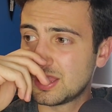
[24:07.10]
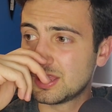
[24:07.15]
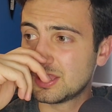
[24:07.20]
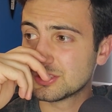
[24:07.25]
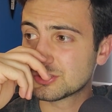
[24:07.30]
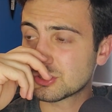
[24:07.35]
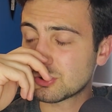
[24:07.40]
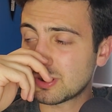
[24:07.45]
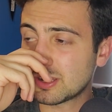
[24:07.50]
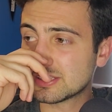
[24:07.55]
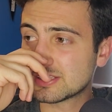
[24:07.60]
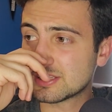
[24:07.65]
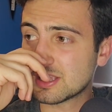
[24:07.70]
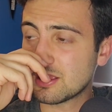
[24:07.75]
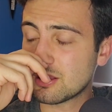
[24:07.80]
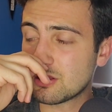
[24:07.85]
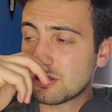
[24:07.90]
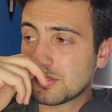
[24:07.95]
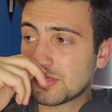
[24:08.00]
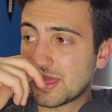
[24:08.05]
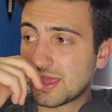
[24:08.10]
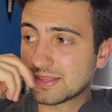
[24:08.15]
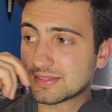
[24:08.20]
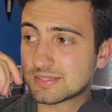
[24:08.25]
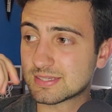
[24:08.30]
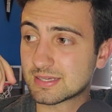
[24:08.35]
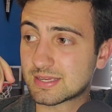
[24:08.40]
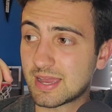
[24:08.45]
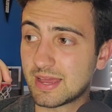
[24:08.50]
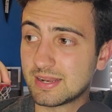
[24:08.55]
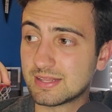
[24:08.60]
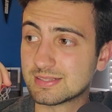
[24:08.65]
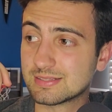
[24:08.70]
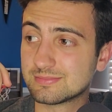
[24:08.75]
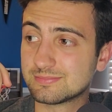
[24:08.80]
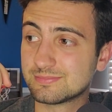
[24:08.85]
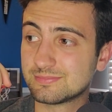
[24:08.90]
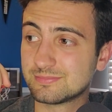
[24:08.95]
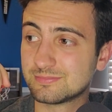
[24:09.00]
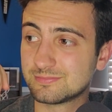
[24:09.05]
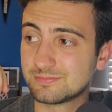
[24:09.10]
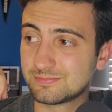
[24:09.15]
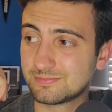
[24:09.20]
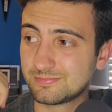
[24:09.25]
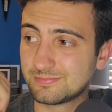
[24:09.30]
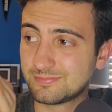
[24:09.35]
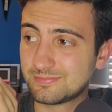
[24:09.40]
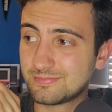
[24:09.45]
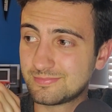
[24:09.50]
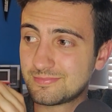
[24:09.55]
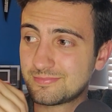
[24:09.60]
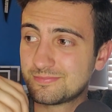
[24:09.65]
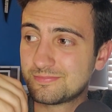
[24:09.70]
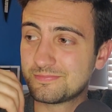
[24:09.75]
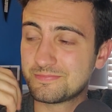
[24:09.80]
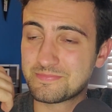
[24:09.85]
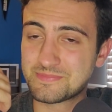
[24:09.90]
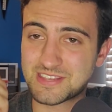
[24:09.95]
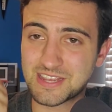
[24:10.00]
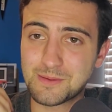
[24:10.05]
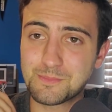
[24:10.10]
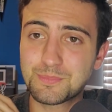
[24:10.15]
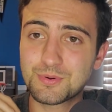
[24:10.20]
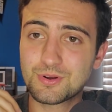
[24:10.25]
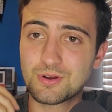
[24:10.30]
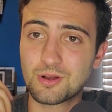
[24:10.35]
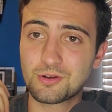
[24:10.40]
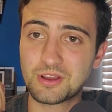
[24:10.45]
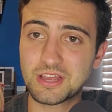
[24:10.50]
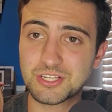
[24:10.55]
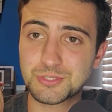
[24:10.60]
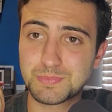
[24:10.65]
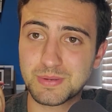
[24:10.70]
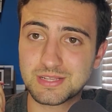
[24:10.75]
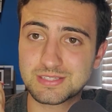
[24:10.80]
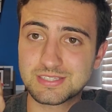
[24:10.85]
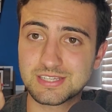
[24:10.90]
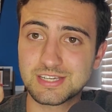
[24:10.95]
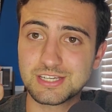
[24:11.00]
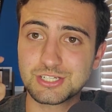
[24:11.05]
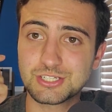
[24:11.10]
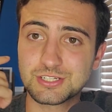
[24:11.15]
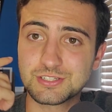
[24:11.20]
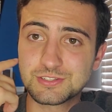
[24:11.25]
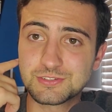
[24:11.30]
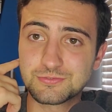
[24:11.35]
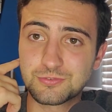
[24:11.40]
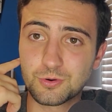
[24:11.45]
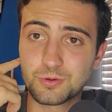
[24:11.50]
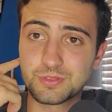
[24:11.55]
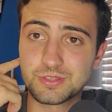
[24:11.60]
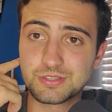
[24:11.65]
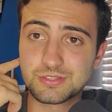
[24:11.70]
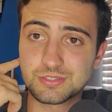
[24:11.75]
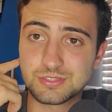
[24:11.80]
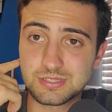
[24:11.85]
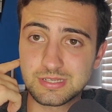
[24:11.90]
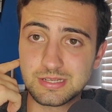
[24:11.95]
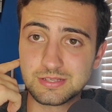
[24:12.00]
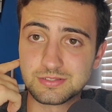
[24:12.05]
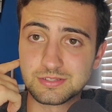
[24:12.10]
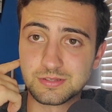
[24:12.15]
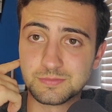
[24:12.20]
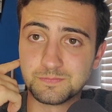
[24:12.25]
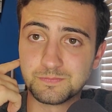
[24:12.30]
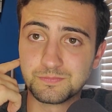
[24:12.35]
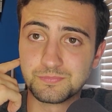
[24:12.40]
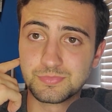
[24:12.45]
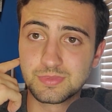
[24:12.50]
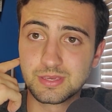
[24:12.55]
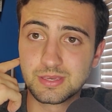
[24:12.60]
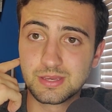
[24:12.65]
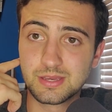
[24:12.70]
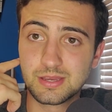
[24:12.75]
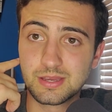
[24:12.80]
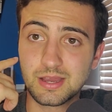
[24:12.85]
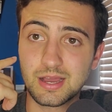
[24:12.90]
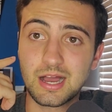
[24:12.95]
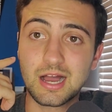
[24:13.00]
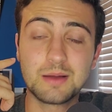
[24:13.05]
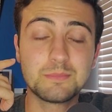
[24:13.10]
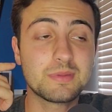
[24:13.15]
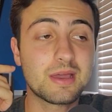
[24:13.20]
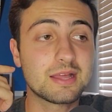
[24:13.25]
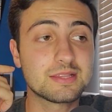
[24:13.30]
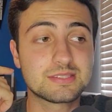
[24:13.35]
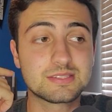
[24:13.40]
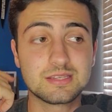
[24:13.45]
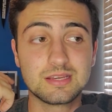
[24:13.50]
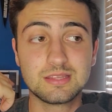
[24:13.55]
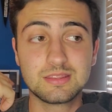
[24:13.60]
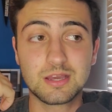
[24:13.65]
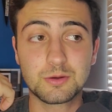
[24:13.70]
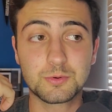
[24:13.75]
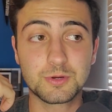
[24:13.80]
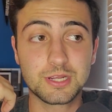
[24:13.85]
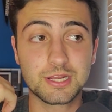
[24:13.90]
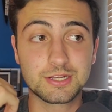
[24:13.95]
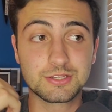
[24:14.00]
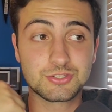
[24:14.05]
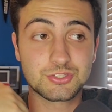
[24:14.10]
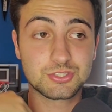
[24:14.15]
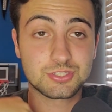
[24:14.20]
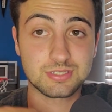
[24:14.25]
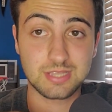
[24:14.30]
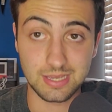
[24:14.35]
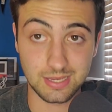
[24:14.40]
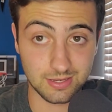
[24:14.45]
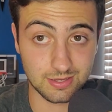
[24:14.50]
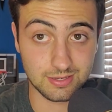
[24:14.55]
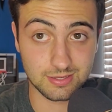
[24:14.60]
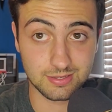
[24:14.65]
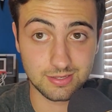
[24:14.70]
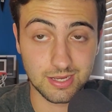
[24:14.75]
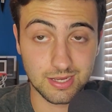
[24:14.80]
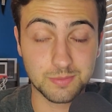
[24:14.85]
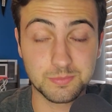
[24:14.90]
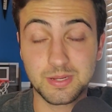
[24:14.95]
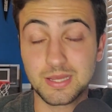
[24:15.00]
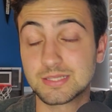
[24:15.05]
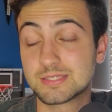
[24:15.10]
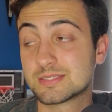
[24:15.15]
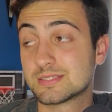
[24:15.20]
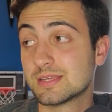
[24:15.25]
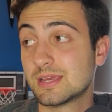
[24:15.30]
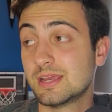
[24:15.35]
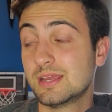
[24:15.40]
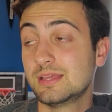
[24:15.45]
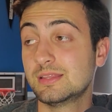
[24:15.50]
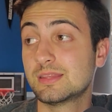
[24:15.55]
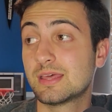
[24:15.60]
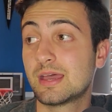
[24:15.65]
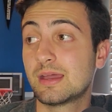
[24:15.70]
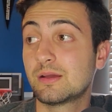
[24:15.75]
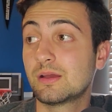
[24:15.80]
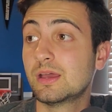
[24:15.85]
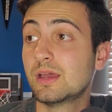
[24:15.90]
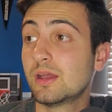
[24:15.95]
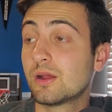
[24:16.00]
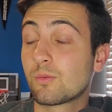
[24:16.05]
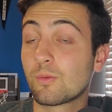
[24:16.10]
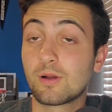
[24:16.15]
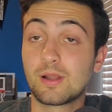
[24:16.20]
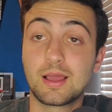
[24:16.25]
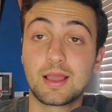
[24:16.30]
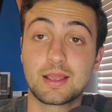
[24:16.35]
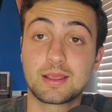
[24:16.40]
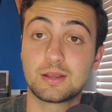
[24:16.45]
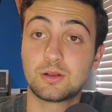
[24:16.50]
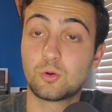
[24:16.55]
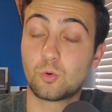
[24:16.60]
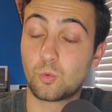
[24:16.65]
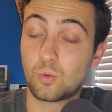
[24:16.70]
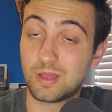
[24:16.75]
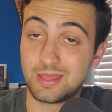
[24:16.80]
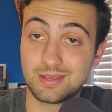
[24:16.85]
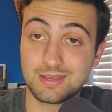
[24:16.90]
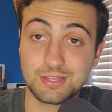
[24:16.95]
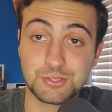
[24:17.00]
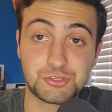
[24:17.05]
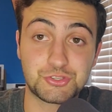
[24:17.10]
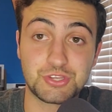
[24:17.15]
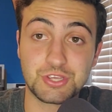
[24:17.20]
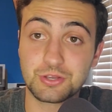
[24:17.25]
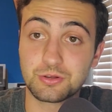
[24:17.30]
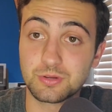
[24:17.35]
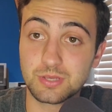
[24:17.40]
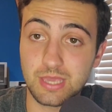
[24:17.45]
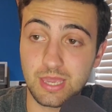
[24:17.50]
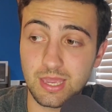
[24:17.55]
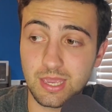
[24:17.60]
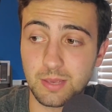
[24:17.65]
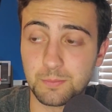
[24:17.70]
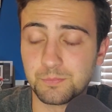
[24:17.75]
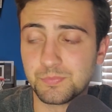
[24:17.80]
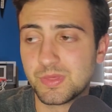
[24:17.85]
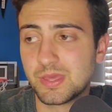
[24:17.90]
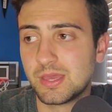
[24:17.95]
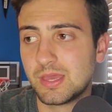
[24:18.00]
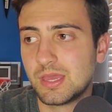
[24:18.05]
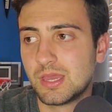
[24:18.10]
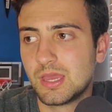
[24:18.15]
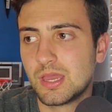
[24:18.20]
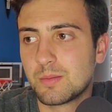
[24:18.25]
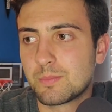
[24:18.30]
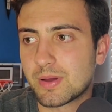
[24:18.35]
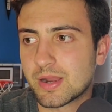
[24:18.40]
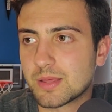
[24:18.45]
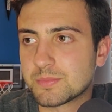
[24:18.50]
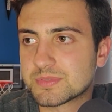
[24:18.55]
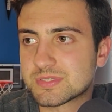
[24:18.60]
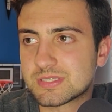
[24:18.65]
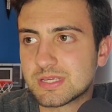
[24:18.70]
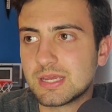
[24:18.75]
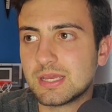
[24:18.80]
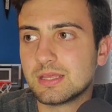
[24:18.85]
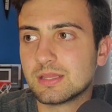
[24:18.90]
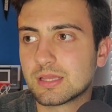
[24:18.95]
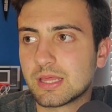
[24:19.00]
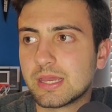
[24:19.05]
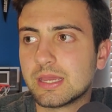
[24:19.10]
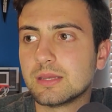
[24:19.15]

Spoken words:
So I say all that to kind of temper our expectations for this season. I'm not saying that we're going to stink. I'm not saying that we're not going to win a single game. But I'm saying,